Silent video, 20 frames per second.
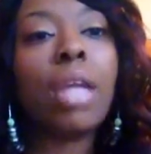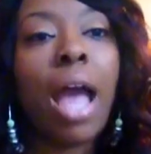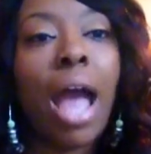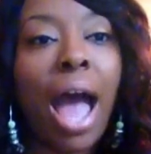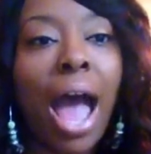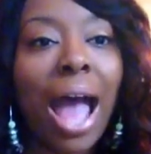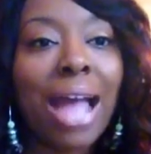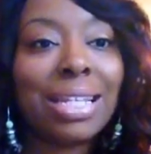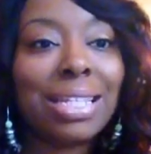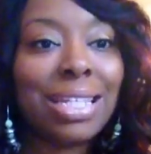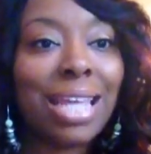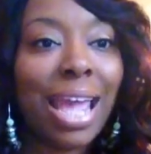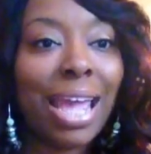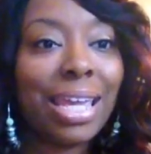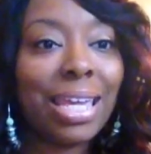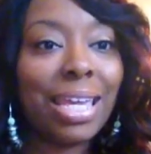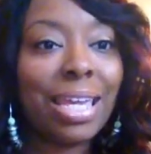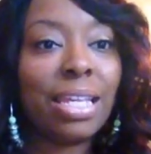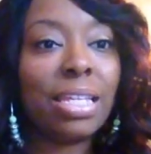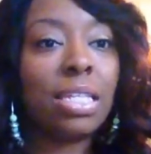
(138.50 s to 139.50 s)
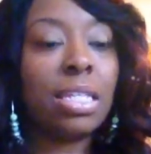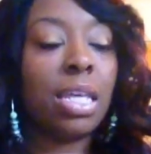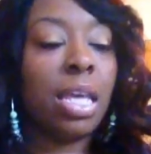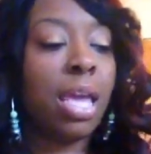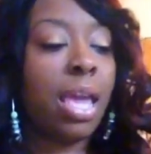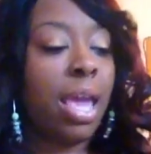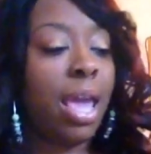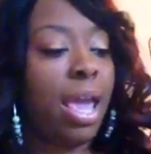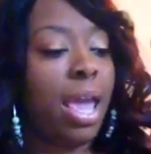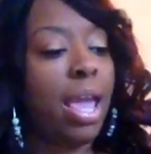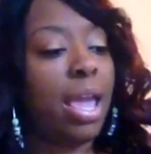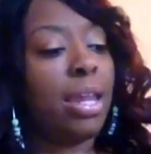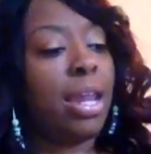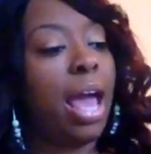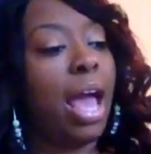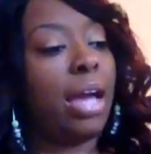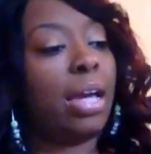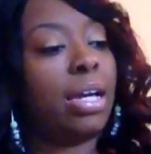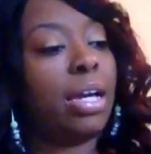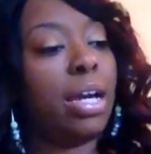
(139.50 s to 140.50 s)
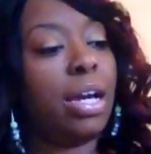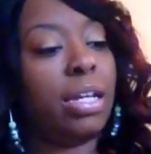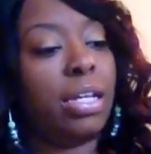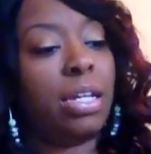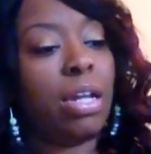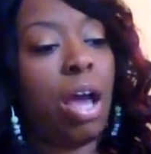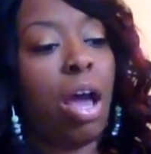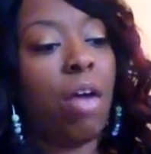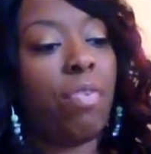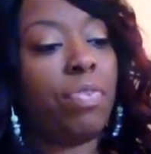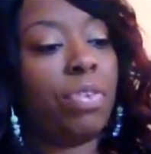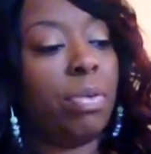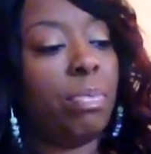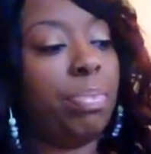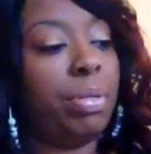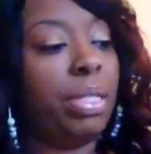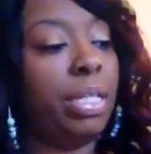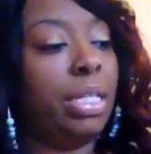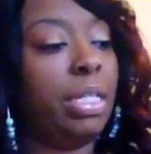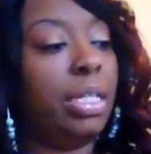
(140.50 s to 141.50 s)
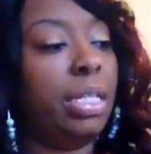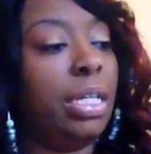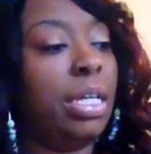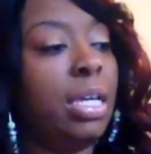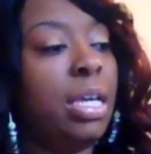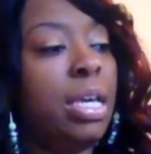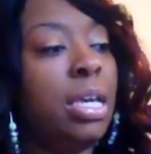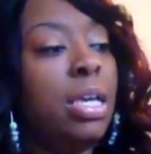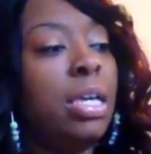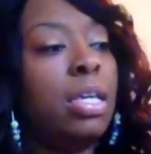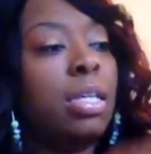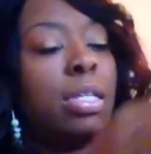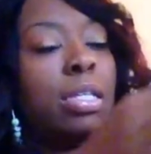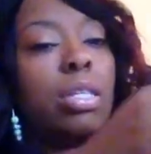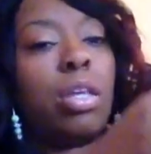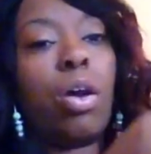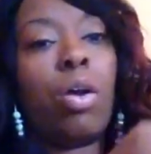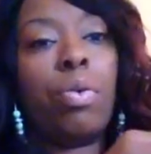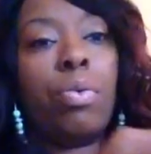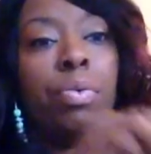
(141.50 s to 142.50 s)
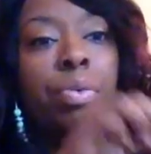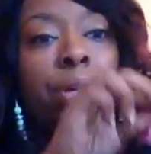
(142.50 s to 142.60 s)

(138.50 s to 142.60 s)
I take it and I cut it off completely. So